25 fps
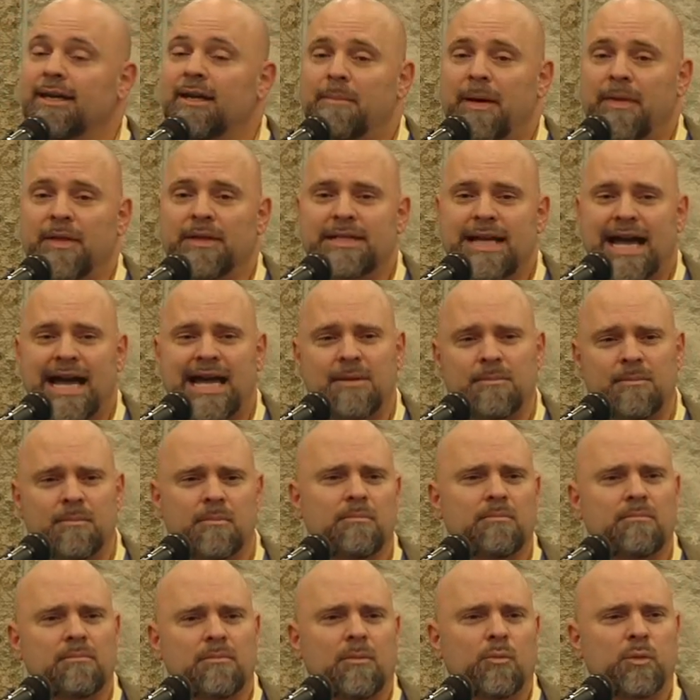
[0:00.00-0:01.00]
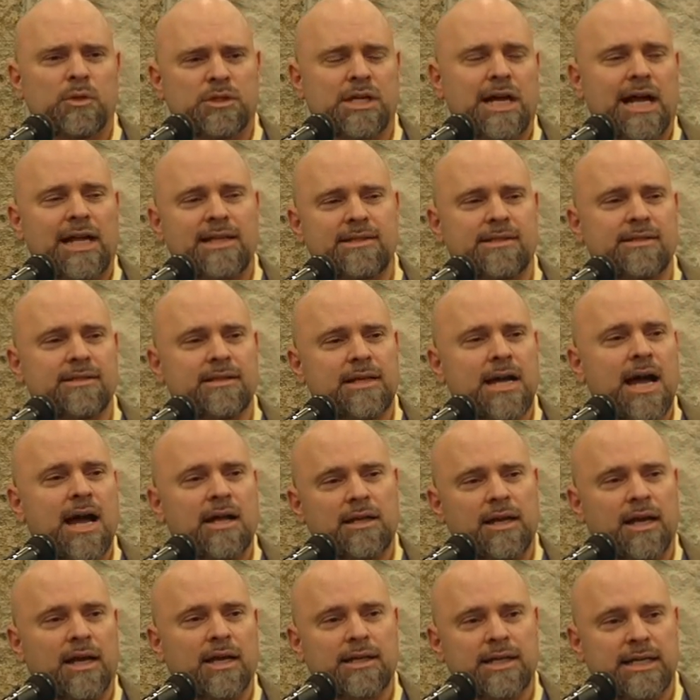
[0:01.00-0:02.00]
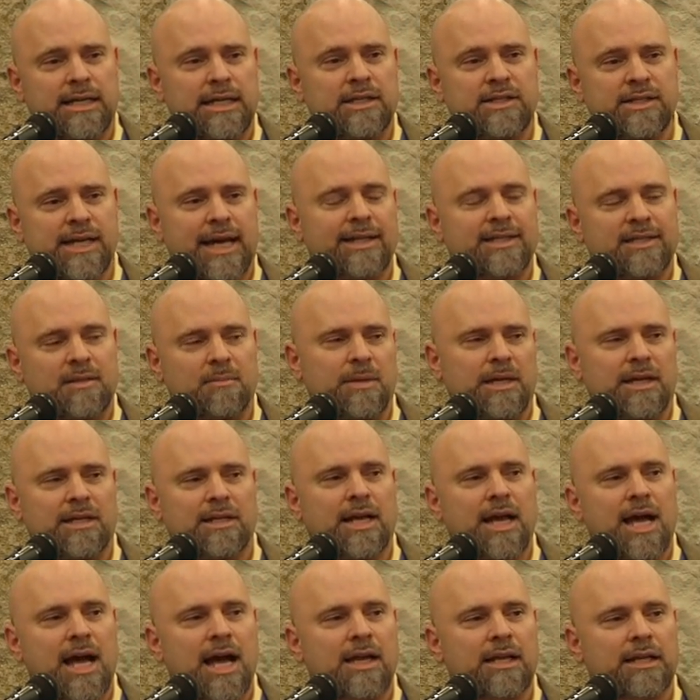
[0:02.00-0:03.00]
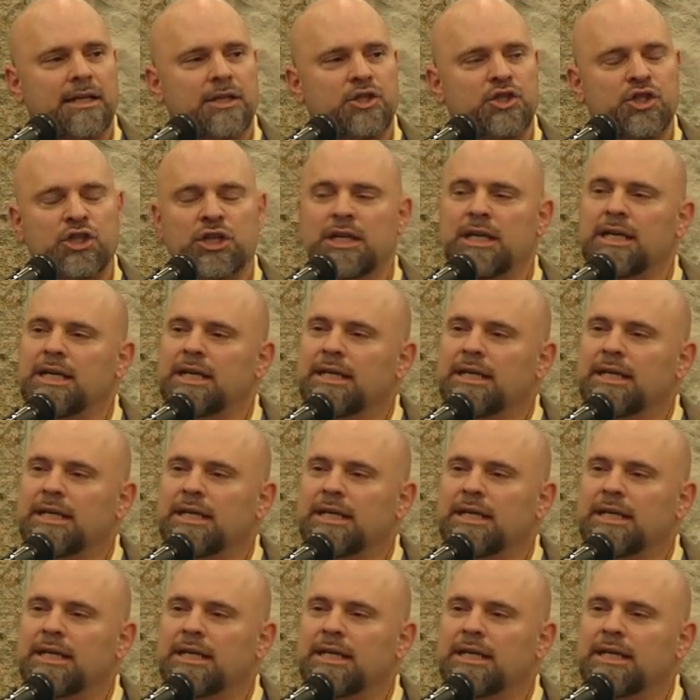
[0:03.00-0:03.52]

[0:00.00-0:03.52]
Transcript: by the time Wisconsin uh, kids get to me at college,